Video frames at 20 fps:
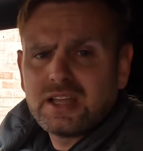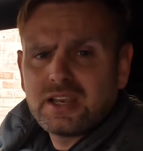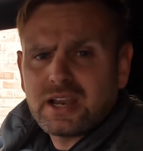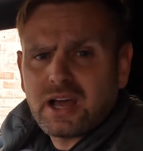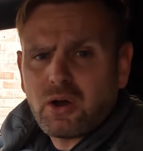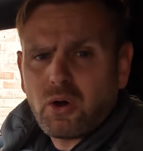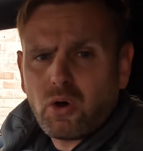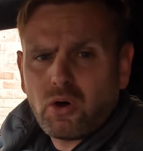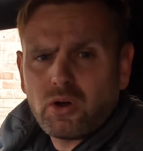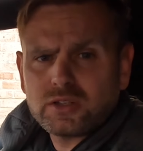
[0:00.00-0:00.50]

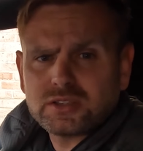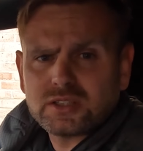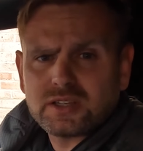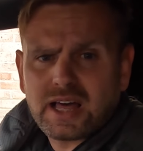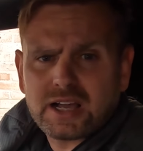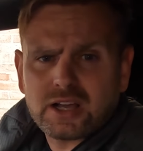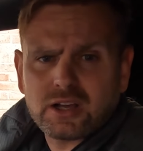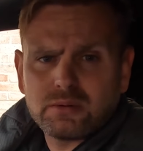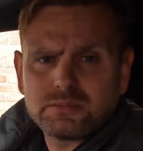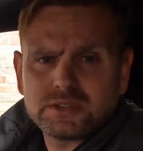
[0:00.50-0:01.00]
Now also
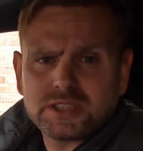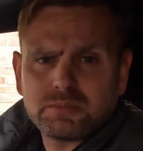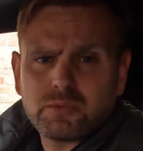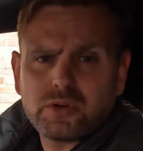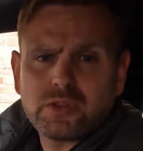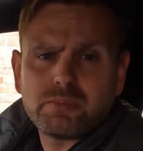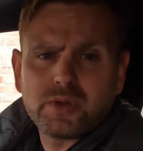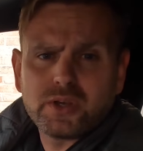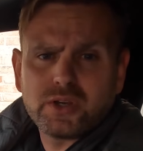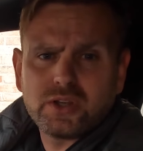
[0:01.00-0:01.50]
that comes in
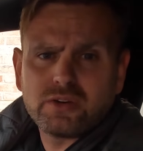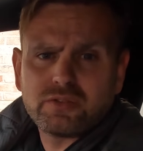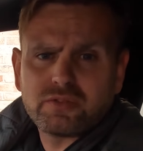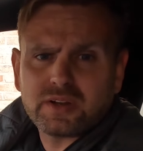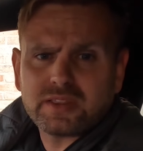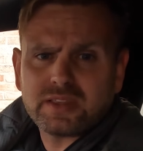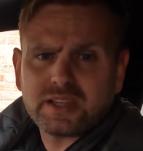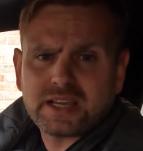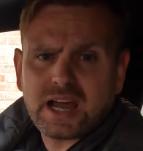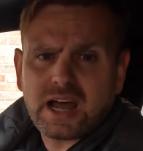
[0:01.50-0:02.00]
with
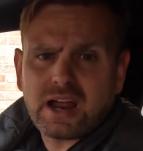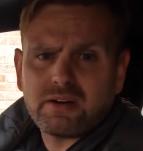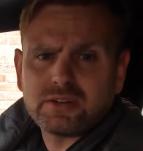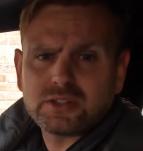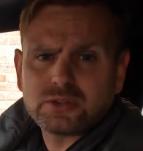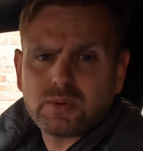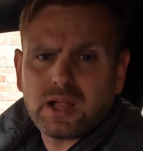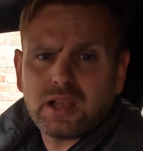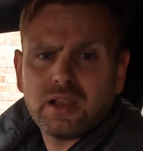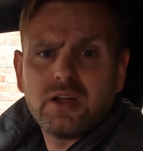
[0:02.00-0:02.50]
manoeuvring the car
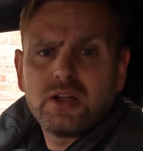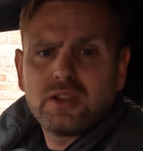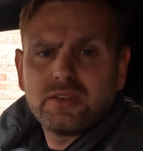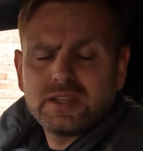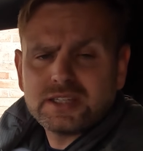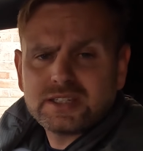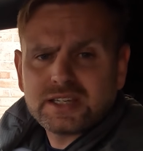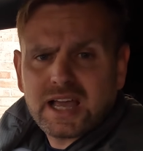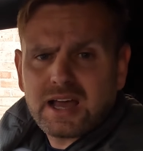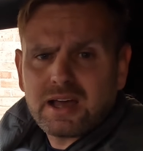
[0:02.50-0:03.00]
as well.
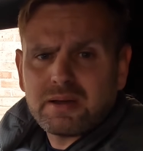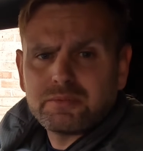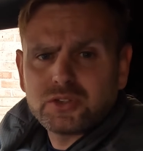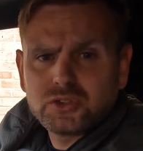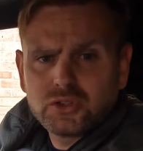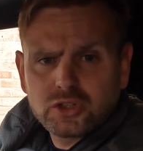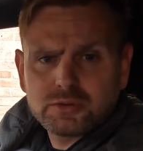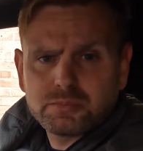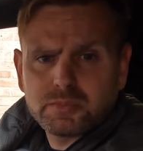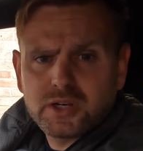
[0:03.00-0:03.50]
This car
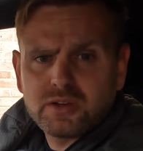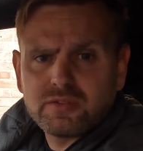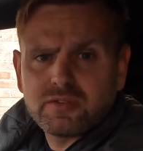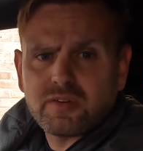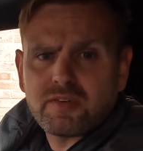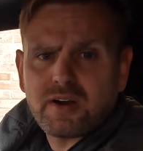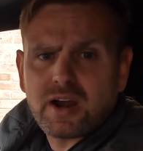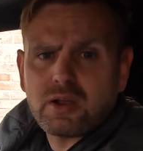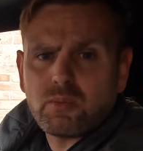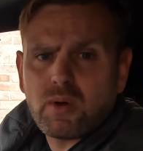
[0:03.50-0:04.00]
does manoeuvre
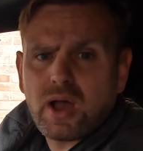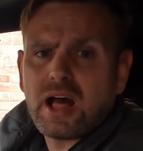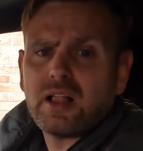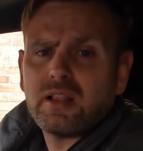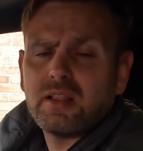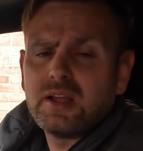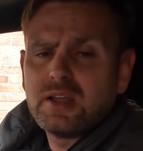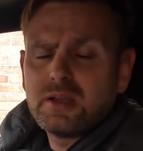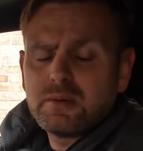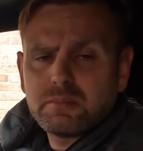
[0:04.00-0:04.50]
very
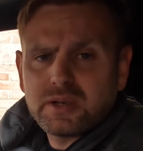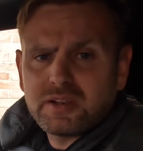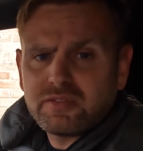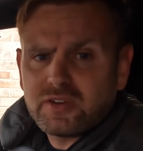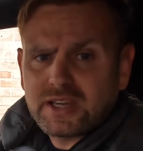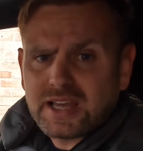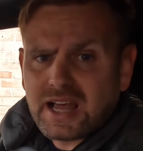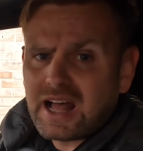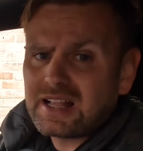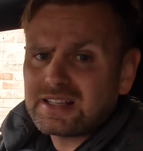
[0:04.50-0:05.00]
well, but if
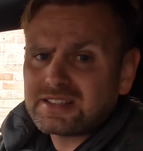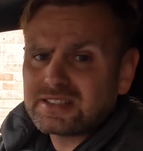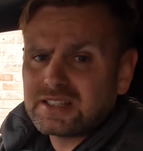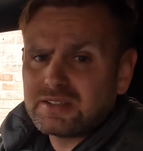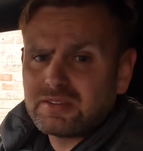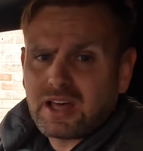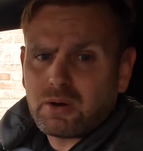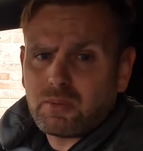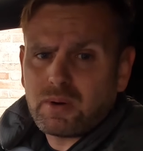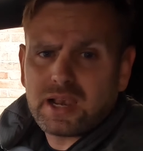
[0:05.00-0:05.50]
you can't
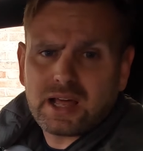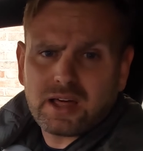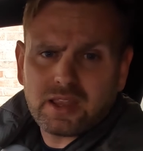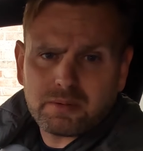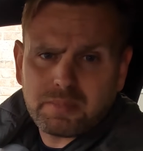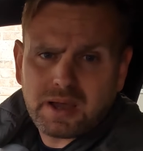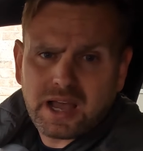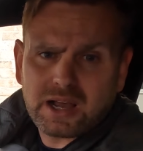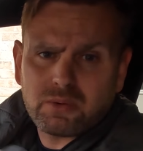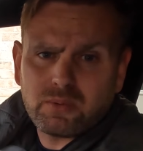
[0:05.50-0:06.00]
see that well out
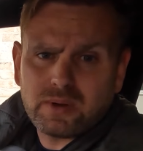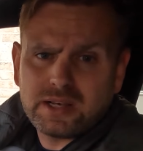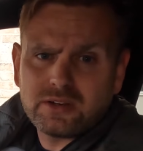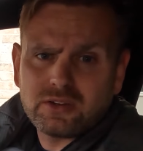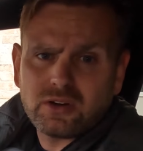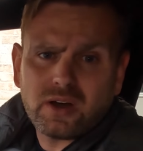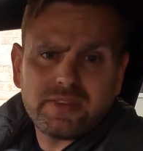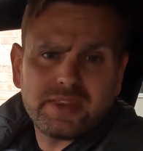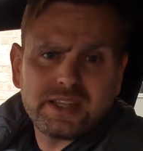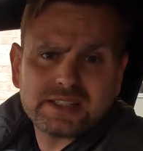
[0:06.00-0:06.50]
the back
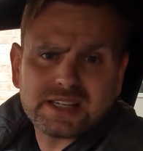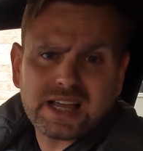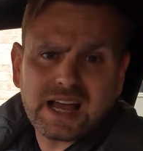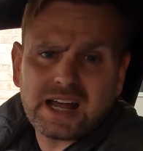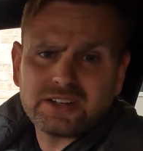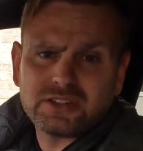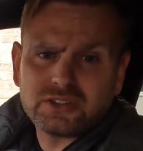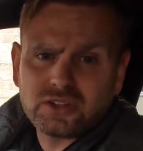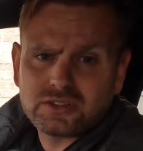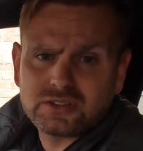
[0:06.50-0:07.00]
window, and this
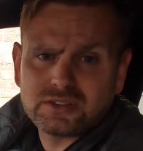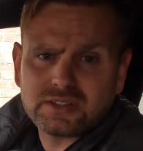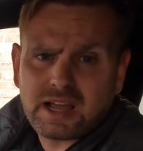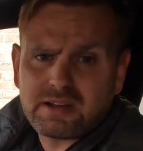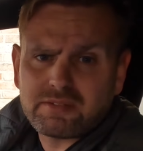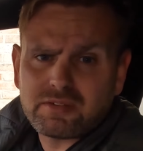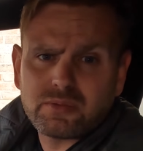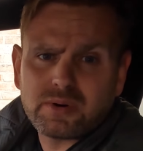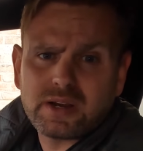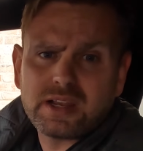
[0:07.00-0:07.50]
car doesn't
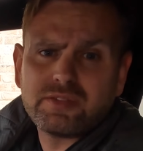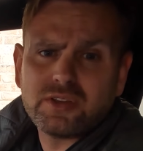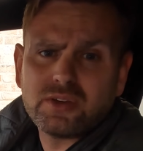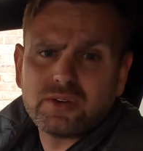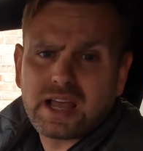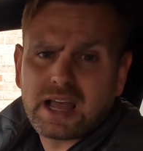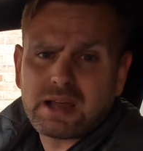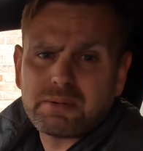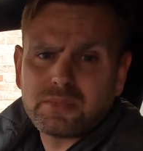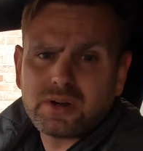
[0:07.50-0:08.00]
have a rear view
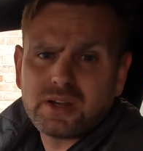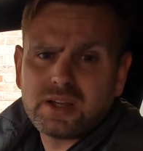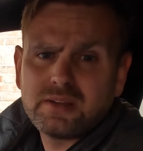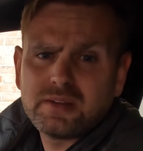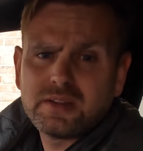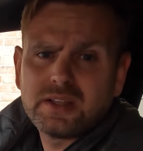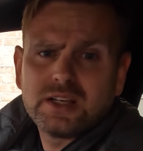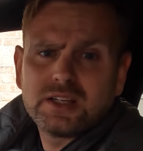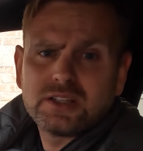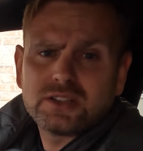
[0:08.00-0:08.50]
camera,
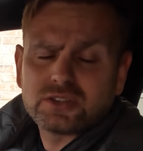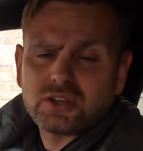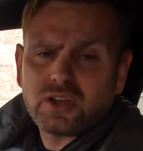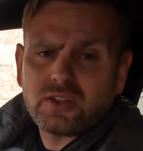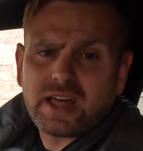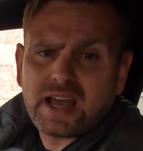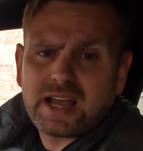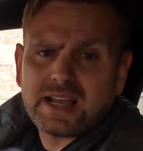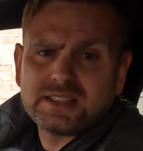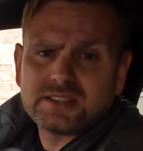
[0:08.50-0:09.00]
so
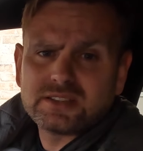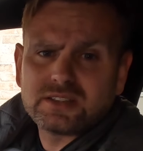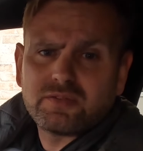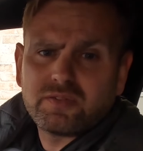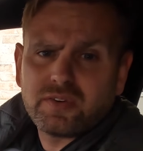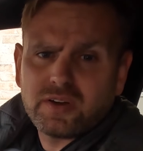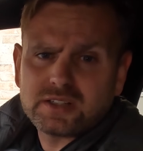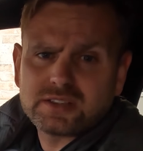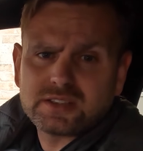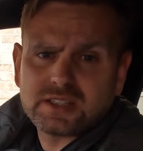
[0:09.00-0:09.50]
that is the
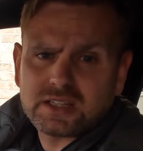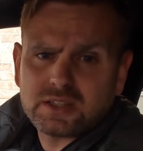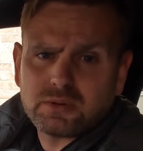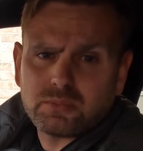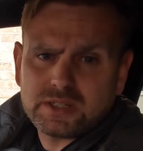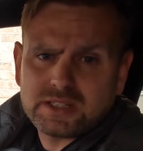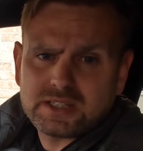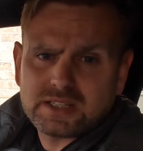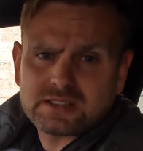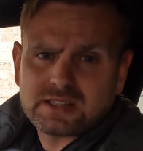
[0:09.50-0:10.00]
first thing that
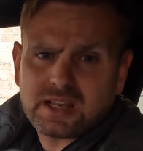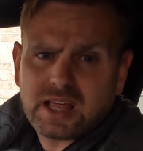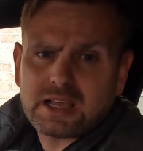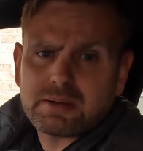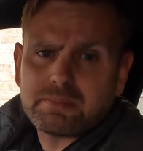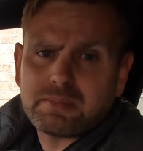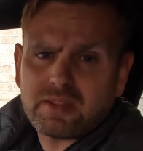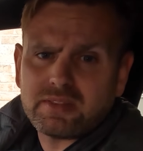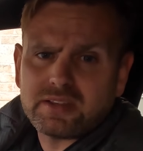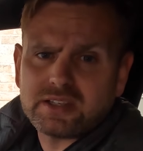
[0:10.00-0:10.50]
we dislike
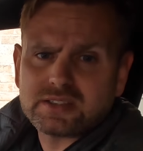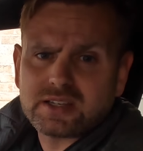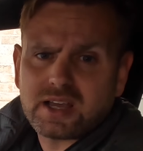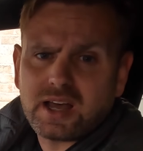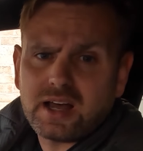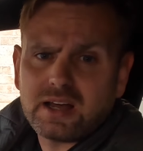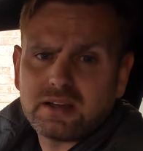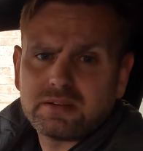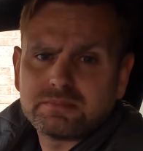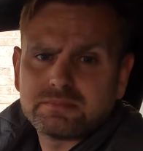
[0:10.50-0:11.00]
about this car.